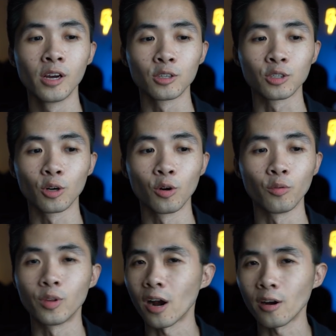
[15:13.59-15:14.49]

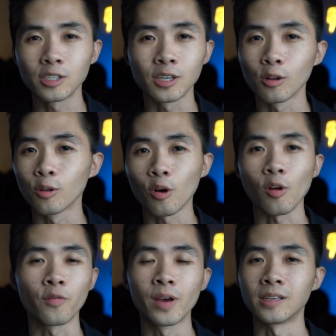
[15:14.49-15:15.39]
so there is a lot
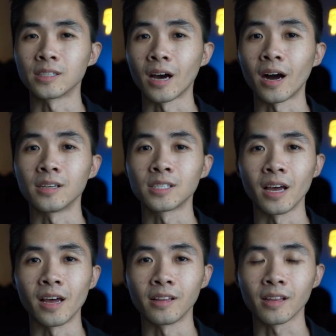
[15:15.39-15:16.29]
of things guys
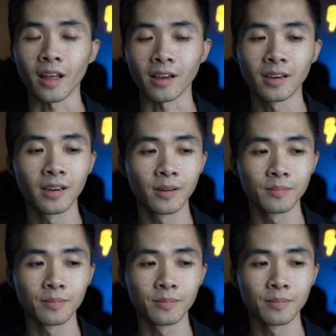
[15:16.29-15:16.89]
and like